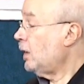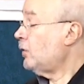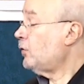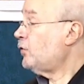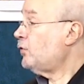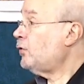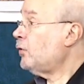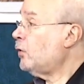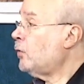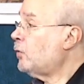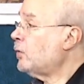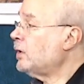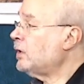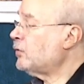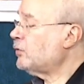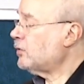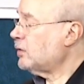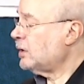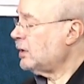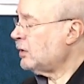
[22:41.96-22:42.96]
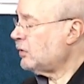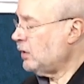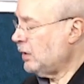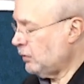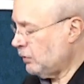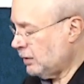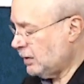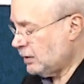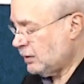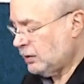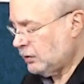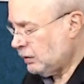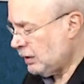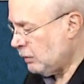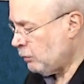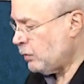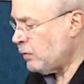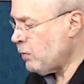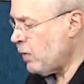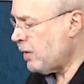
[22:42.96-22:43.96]
So
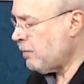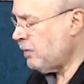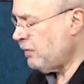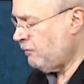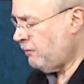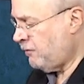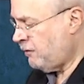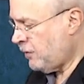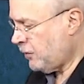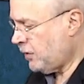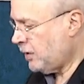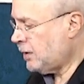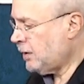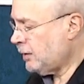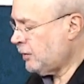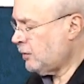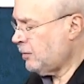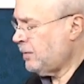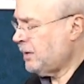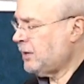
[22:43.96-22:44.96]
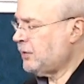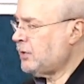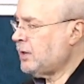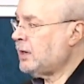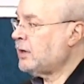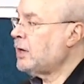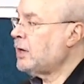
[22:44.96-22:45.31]
we want to be very clear about that.